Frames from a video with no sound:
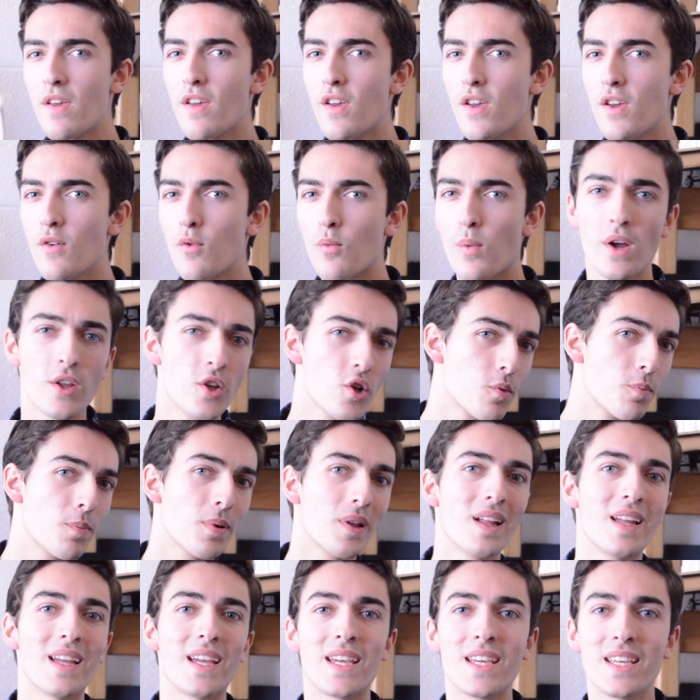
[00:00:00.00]
be when you're
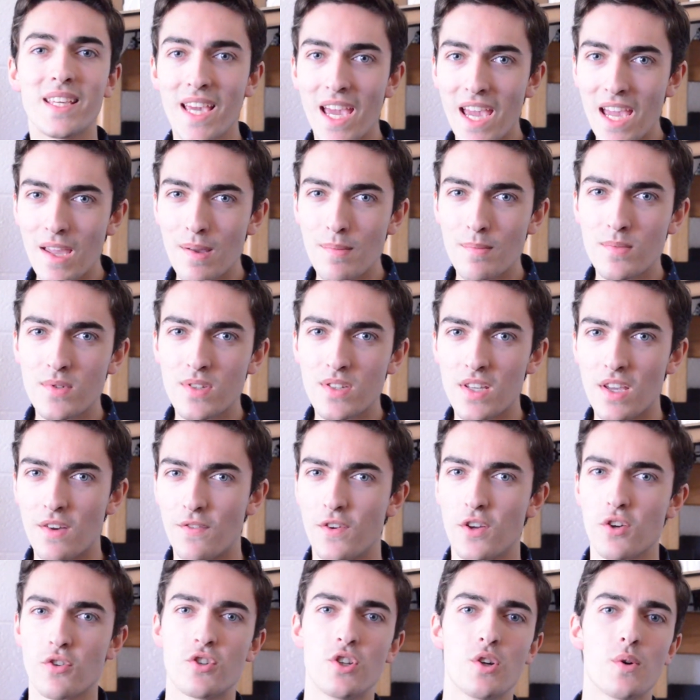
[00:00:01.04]
playing games,
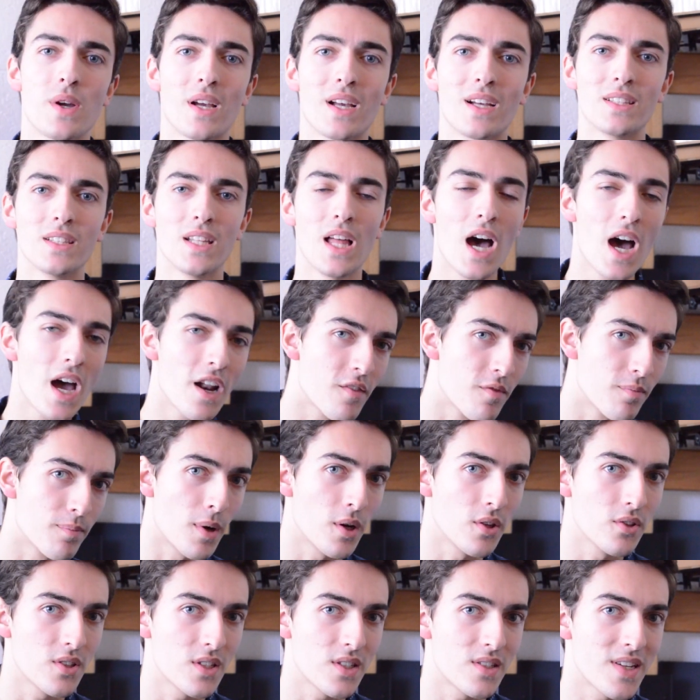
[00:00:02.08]
if you're doing a lot of
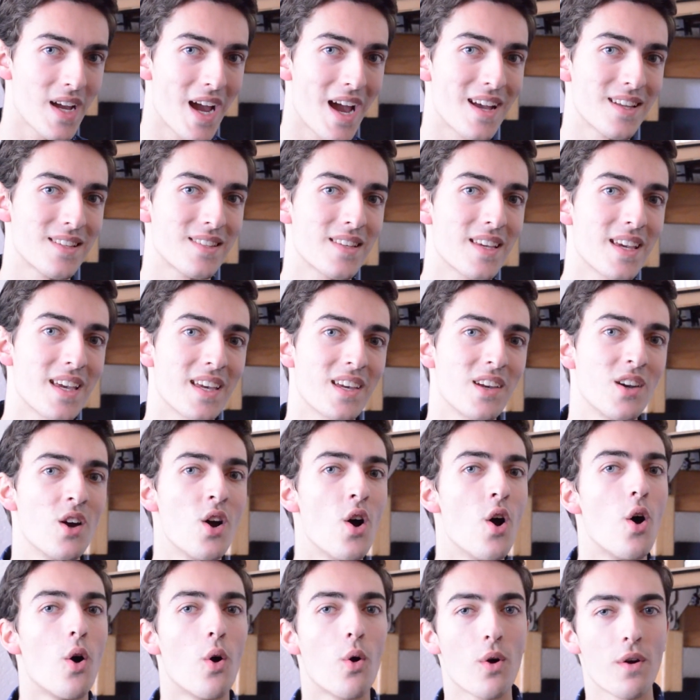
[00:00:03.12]
multitasking,
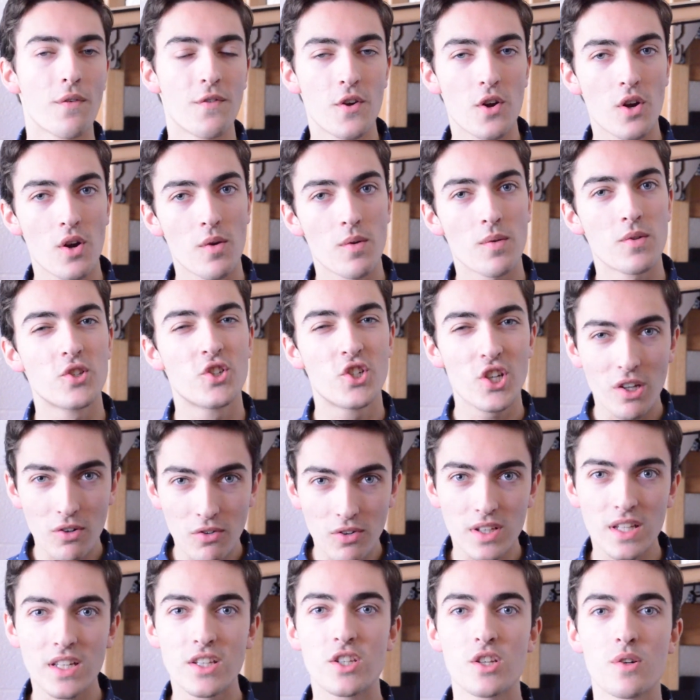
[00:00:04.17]
or if you're
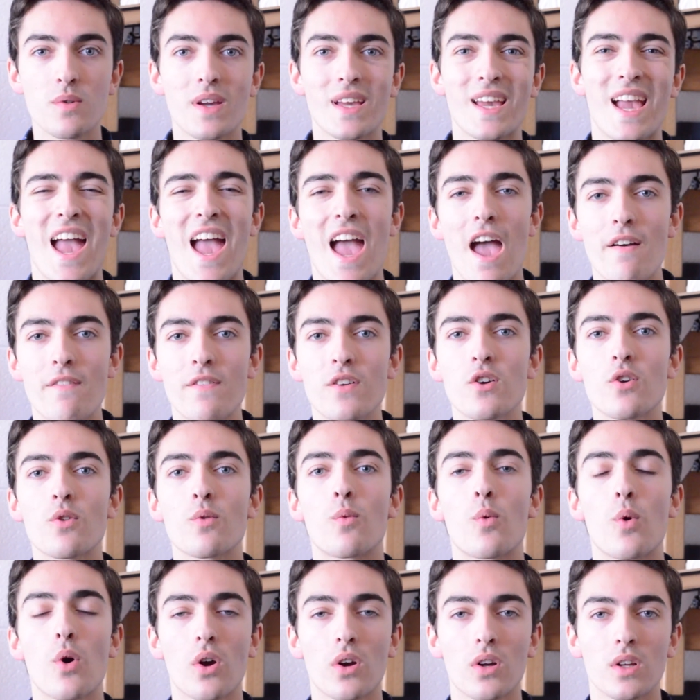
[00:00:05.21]
generally doing heavier
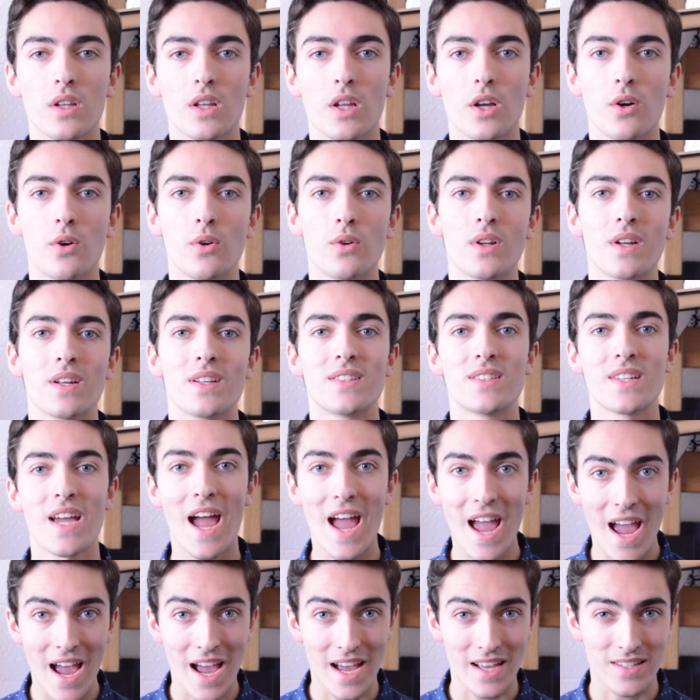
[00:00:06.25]
workload
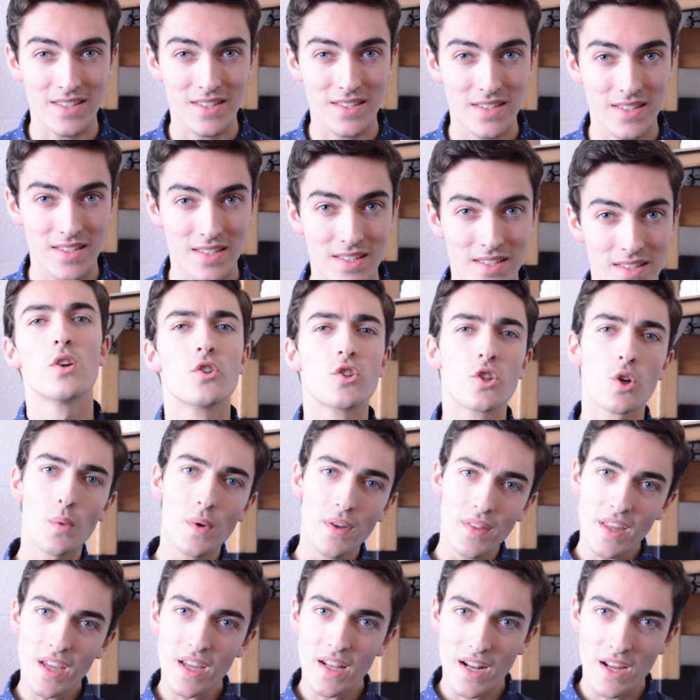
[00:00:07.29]
tasks. So
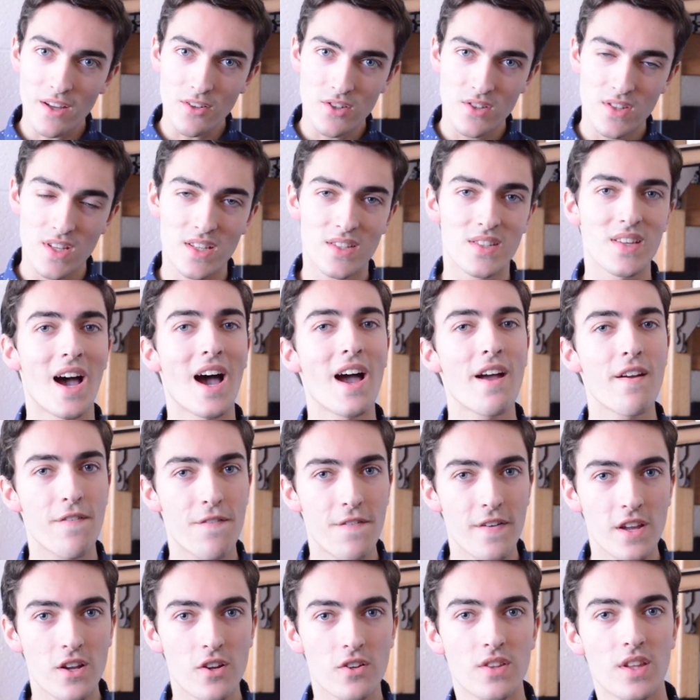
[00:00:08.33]
when they announced this, I
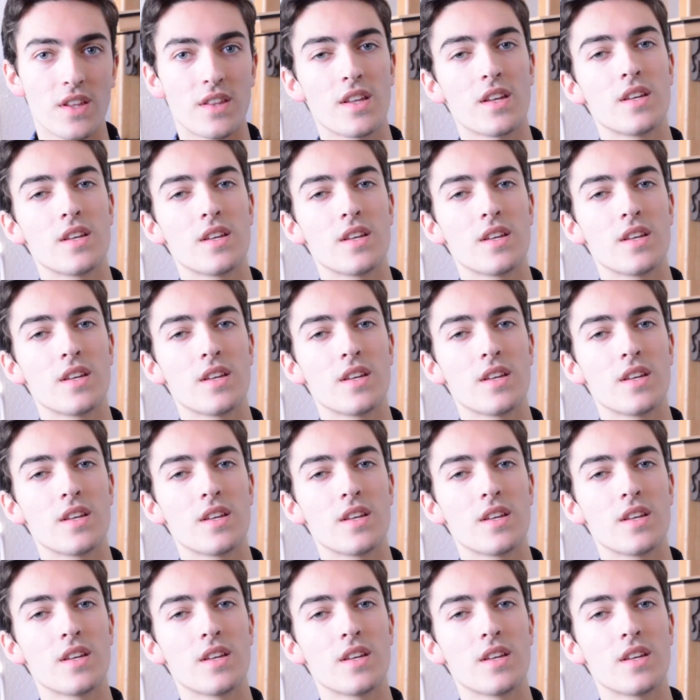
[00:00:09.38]
figured that